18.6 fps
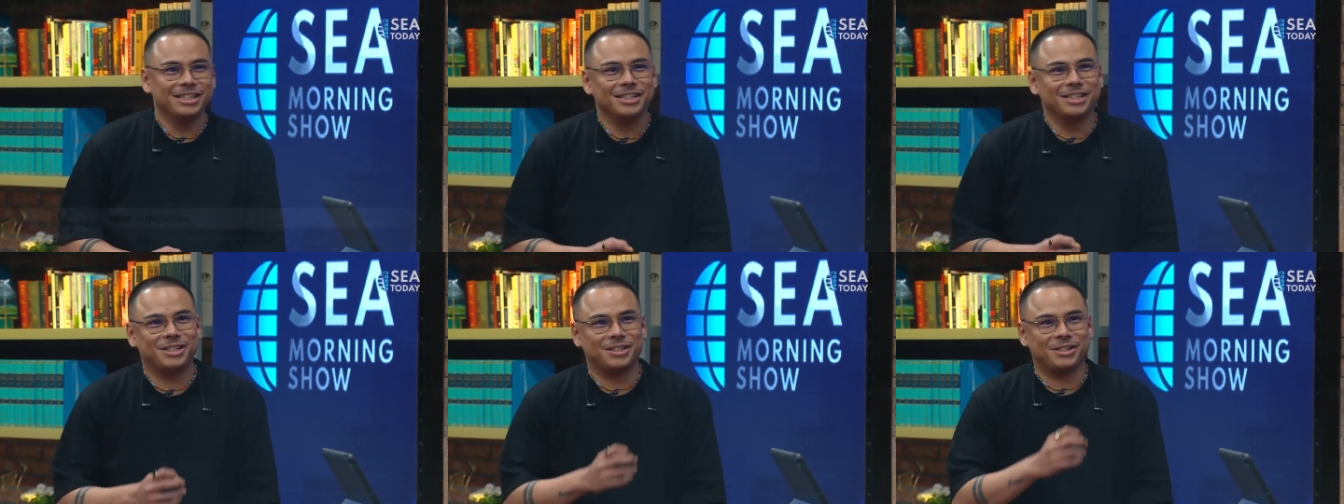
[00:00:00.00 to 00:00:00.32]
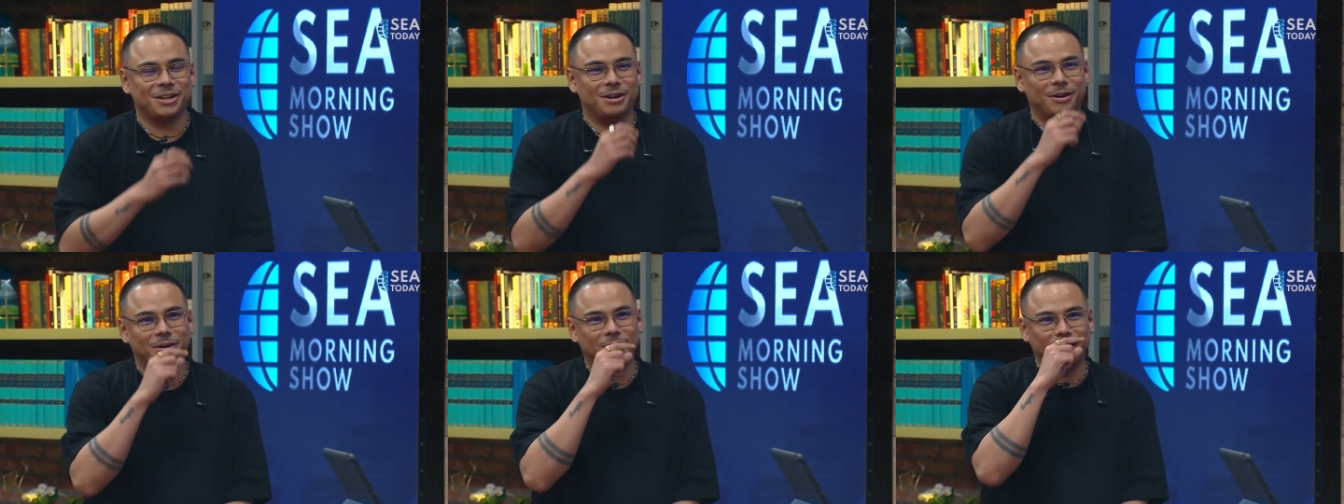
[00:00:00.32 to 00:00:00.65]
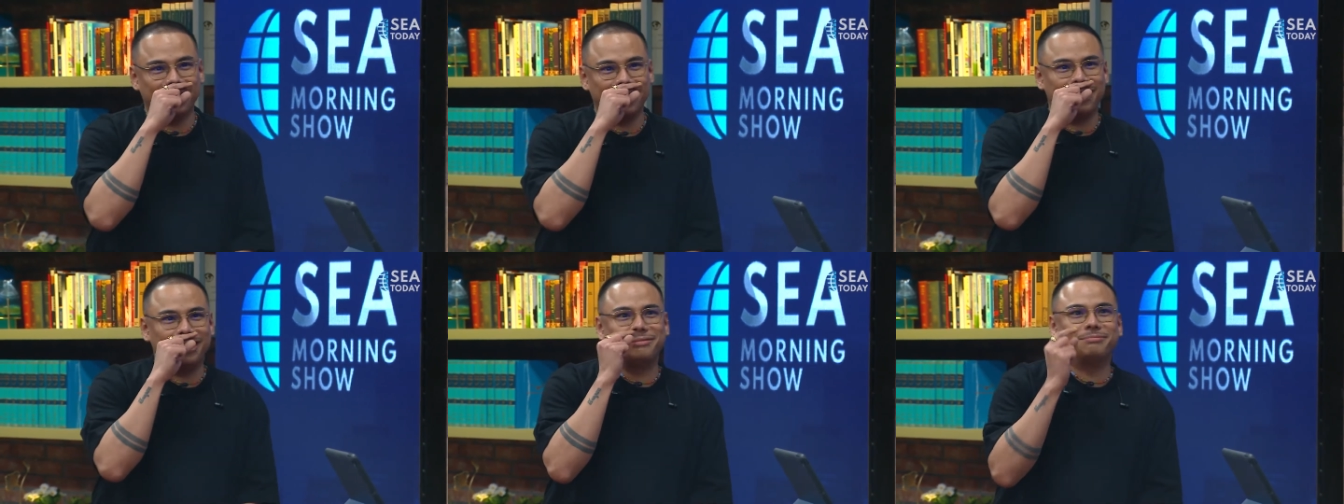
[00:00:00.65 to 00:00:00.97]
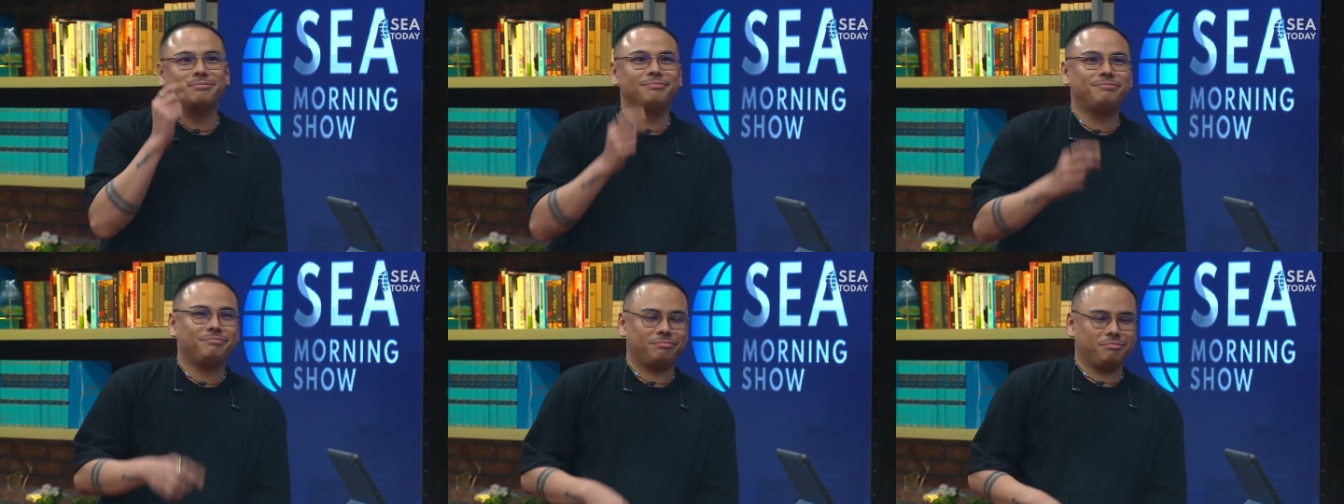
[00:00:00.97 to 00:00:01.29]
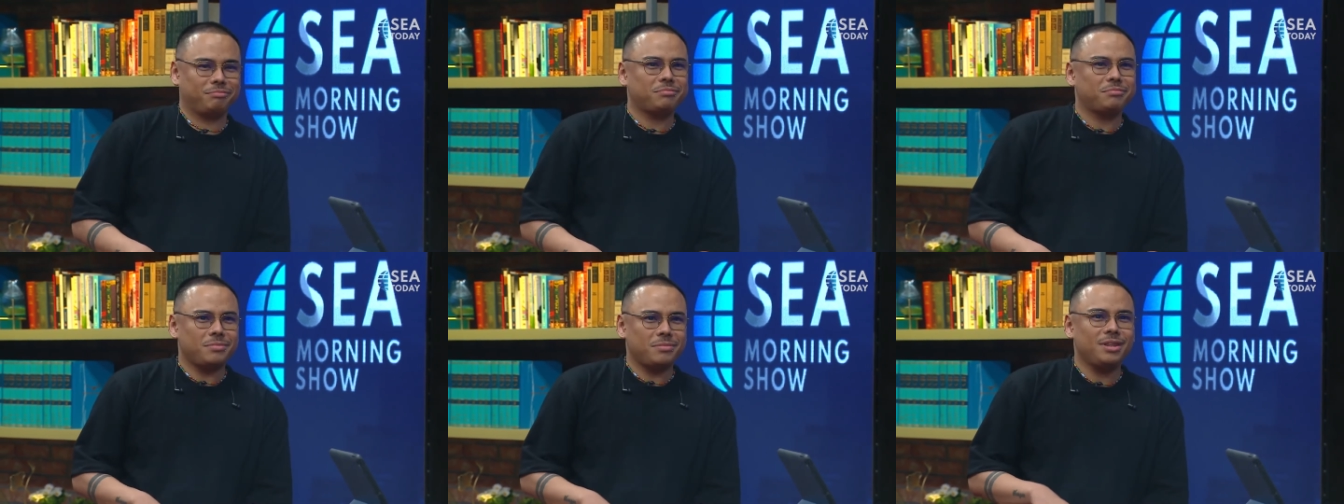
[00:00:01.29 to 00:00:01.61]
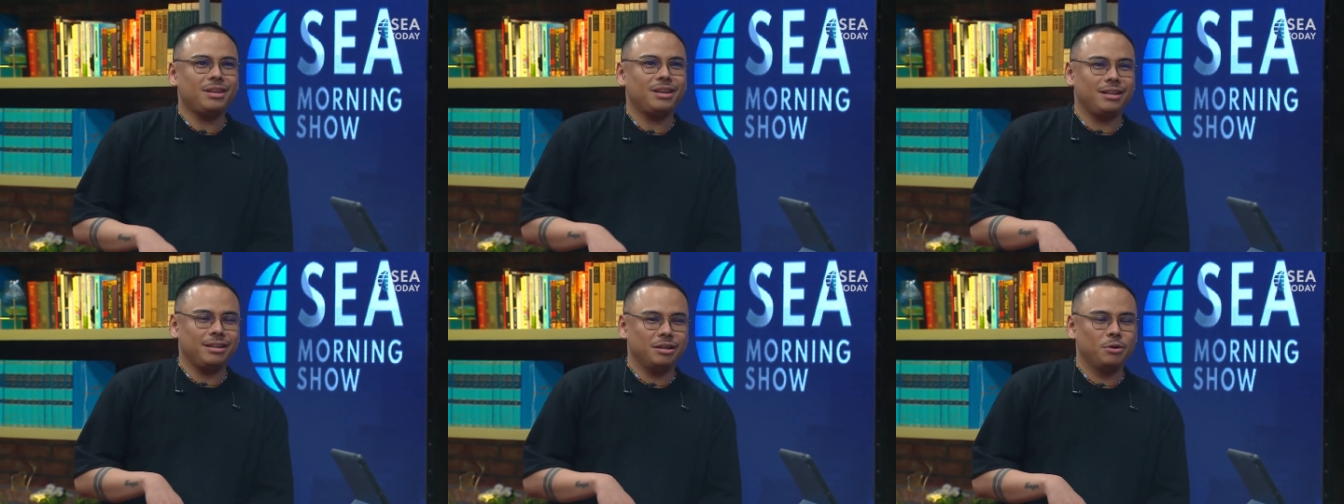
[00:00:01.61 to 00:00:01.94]
So,
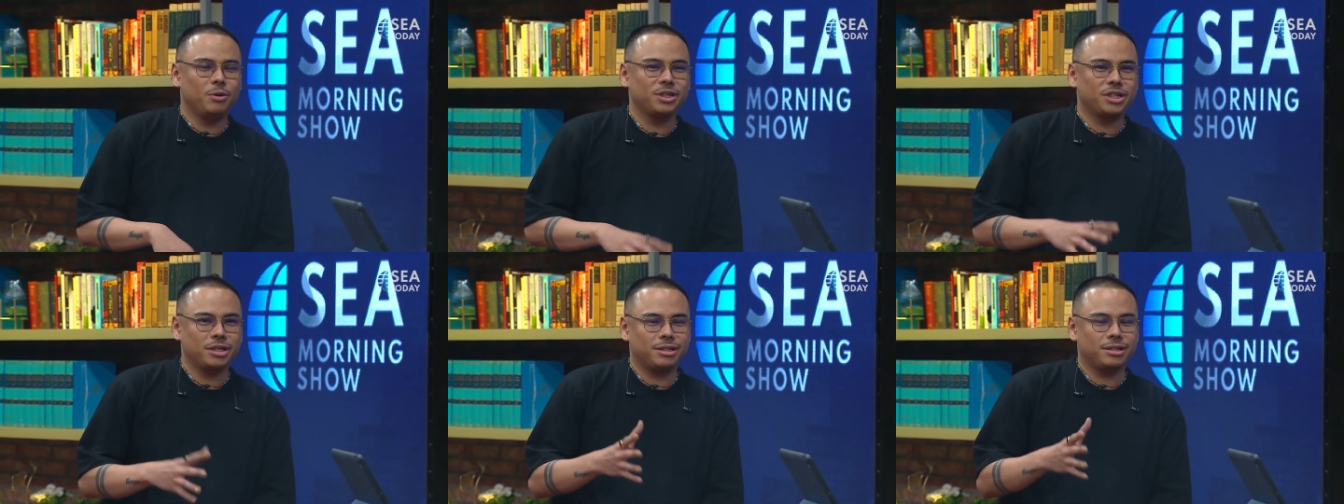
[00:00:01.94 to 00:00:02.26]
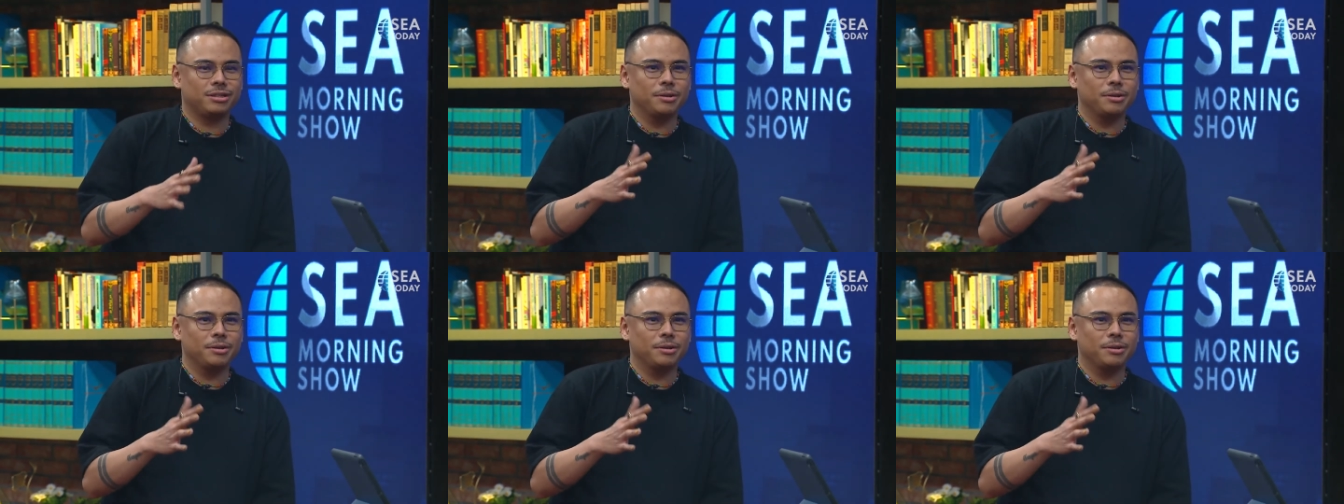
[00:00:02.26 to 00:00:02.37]
which is,